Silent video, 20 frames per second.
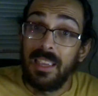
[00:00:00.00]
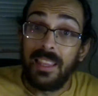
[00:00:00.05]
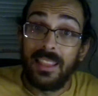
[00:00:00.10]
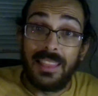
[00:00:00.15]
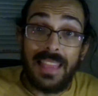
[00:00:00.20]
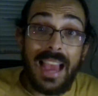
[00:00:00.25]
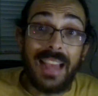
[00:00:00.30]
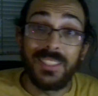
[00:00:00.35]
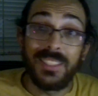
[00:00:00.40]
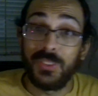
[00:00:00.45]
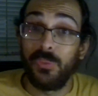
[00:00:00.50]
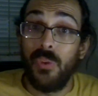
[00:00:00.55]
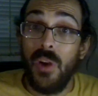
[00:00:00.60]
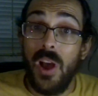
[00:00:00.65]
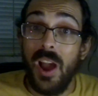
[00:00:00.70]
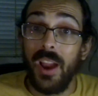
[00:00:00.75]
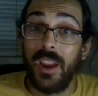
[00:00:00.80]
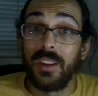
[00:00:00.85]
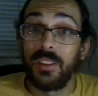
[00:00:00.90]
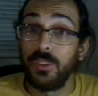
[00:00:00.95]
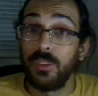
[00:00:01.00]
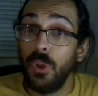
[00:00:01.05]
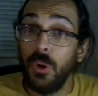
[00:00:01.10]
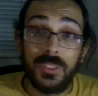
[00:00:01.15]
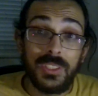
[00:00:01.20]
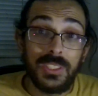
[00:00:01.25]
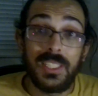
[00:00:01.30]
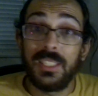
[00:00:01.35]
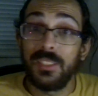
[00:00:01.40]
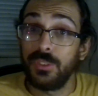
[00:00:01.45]
That's fine.
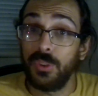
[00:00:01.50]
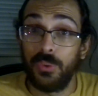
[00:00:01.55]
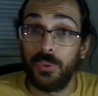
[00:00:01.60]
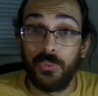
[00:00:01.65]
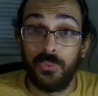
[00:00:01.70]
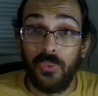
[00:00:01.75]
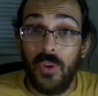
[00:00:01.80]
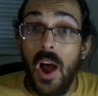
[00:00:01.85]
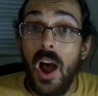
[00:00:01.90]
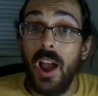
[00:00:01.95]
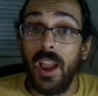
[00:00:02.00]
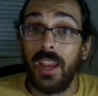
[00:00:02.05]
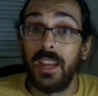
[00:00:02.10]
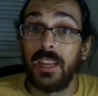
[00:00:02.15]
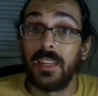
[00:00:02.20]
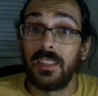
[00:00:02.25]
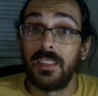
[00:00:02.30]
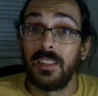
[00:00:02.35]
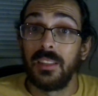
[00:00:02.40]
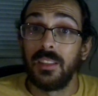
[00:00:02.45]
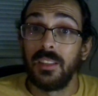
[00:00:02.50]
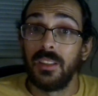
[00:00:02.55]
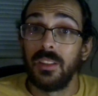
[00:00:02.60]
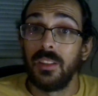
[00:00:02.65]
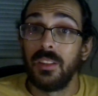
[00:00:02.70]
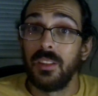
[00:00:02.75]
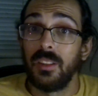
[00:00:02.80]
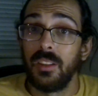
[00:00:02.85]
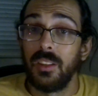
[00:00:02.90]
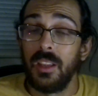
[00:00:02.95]
Those scenes are fine.
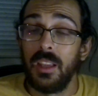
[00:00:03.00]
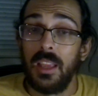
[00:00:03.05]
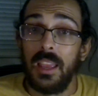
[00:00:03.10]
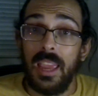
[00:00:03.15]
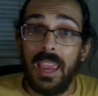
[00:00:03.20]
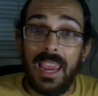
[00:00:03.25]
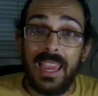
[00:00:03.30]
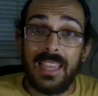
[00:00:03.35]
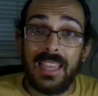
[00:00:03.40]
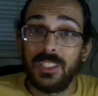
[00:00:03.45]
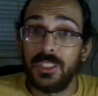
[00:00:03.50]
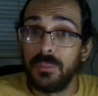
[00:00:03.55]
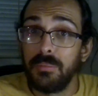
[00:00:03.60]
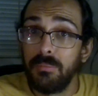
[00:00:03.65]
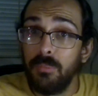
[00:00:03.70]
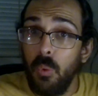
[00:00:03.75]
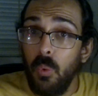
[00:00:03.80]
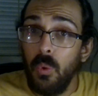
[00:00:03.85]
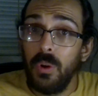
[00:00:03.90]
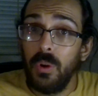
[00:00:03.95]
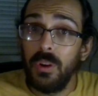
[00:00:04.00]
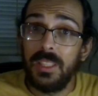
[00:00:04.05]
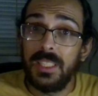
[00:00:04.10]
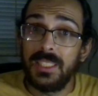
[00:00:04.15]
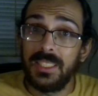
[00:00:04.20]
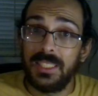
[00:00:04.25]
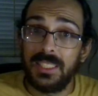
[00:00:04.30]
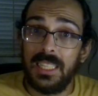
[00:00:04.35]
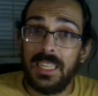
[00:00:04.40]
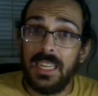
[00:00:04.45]
It's more the
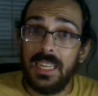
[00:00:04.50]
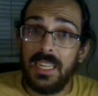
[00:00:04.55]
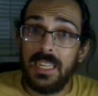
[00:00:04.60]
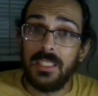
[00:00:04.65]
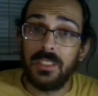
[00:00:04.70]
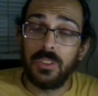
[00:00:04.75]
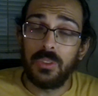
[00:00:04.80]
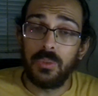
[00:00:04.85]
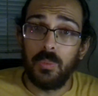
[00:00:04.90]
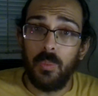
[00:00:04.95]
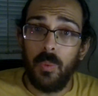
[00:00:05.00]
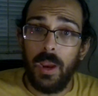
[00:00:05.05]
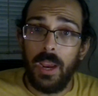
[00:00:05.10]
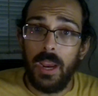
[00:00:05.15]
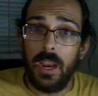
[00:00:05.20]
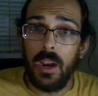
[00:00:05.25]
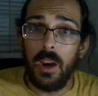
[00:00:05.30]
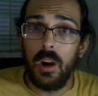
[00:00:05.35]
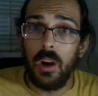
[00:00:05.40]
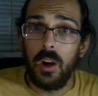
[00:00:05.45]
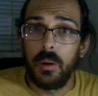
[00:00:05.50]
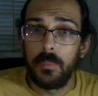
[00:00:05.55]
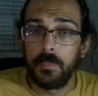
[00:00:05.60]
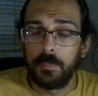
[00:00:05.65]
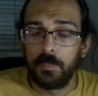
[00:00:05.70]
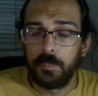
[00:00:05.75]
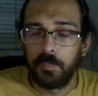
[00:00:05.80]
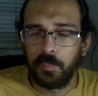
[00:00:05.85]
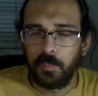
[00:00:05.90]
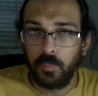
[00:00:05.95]
scenes where
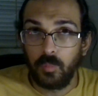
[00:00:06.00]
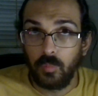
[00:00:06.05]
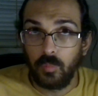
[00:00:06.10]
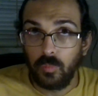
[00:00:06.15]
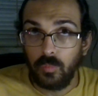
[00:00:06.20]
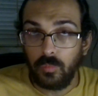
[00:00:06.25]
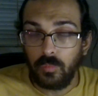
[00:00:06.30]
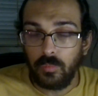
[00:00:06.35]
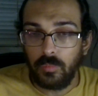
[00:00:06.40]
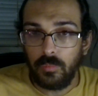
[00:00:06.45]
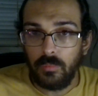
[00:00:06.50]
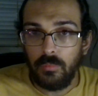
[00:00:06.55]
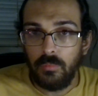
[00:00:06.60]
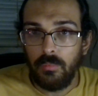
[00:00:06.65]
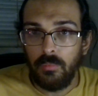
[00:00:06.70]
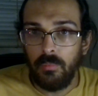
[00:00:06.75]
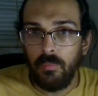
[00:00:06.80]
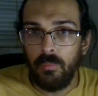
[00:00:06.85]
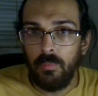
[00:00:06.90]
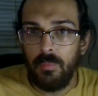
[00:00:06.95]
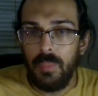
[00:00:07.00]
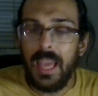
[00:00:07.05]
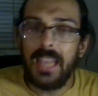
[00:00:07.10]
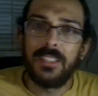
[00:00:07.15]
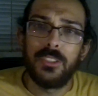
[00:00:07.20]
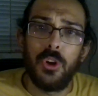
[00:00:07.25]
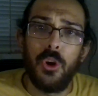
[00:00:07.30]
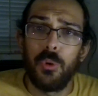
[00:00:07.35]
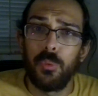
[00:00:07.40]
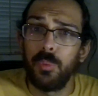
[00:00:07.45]
that
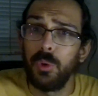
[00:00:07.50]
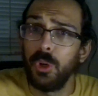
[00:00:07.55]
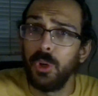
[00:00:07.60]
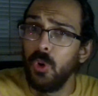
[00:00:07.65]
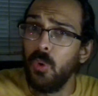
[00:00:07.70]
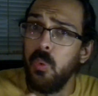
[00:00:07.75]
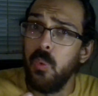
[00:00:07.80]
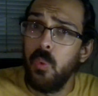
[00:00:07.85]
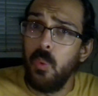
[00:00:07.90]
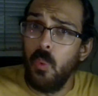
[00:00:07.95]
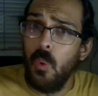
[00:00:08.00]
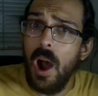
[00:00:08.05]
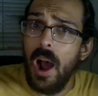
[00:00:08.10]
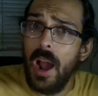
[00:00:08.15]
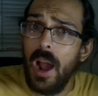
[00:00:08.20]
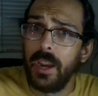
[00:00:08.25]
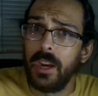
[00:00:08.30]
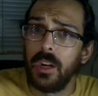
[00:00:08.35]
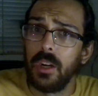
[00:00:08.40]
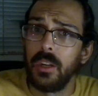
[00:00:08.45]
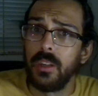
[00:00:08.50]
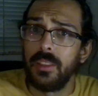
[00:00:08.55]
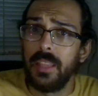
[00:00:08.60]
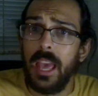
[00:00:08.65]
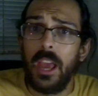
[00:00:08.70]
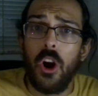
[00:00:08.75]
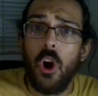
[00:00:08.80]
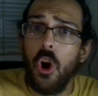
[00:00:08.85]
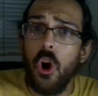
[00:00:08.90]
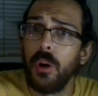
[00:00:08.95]
don't require
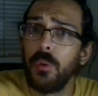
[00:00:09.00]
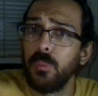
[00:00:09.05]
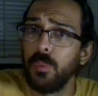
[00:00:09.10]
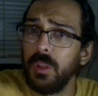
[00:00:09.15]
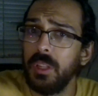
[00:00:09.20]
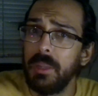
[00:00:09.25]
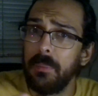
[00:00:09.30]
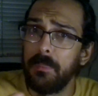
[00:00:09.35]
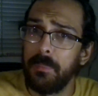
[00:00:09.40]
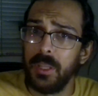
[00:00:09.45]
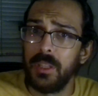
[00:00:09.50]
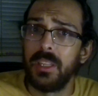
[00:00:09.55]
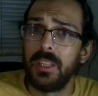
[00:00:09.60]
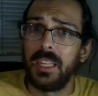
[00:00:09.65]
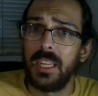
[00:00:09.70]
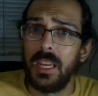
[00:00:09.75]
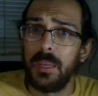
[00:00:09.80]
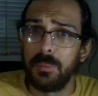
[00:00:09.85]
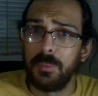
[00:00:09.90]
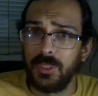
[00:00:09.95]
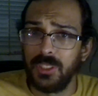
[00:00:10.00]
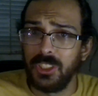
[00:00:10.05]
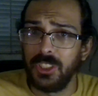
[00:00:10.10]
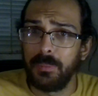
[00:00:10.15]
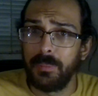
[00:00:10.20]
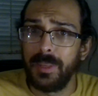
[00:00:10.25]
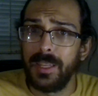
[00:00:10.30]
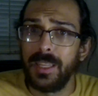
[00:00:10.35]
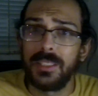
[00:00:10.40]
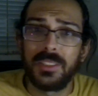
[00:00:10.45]
that aren't really building up
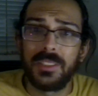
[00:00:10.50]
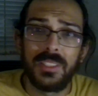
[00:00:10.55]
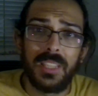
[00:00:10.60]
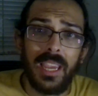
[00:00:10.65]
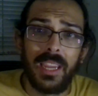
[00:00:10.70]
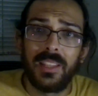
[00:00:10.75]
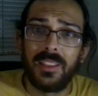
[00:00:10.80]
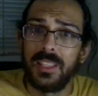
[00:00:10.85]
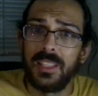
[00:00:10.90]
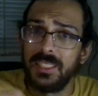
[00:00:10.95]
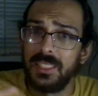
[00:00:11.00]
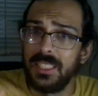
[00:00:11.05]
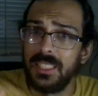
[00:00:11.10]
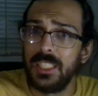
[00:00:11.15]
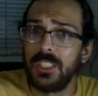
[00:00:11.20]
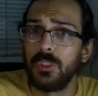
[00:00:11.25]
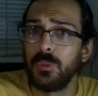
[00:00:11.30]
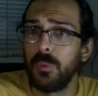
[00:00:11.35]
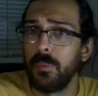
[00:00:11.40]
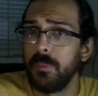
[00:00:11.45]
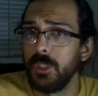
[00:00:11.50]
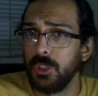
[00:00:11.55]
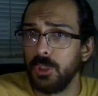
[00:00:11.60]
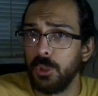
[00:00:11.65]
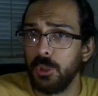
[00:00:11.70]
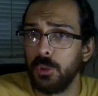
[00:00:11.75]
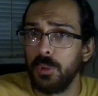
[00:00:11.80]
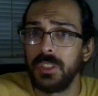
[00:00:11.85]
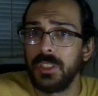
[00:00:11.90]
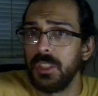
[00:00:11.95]
suspense, like the scenes with
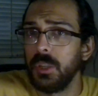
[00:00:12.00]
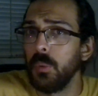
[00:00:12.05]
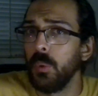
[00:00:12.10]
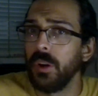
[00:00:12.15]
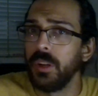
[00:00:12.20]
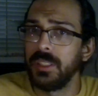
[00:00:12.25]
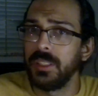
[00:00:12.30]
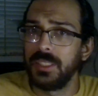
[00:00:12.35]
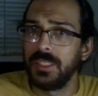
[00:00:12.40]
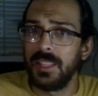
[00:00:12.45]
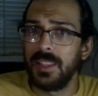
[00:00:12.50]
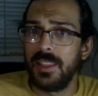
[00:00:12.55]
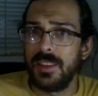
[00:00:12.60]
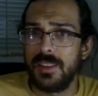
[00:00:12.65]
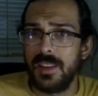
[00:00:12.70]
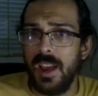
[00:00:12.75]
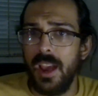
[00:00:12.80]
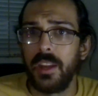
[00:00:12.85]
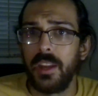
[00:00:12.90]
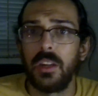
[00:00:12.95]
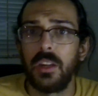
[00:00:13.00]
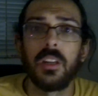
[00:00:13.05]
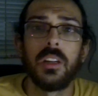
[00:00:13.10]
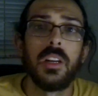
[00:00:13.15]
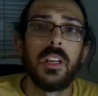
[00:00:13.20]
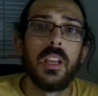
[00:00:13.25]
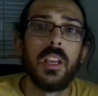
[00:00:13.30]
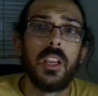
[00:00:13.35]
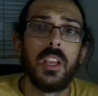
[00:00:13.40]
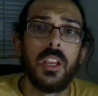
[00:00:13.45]
Mr. Christie where he's in the diner.
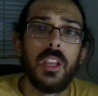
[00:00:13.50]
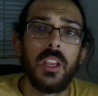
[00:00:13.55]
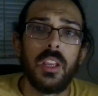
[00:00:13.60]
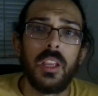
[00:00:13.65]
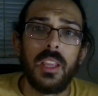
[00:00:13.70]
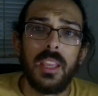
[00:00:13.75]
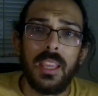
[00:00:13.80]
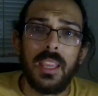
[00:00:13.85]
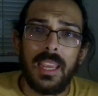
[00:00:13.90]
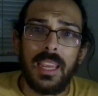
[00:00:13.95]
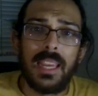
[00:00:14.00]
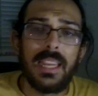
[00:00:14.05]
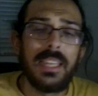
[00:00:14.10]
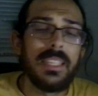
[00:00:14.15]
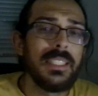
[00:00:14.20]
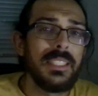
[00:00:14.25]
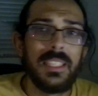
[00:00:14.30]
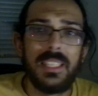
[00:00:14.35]
He,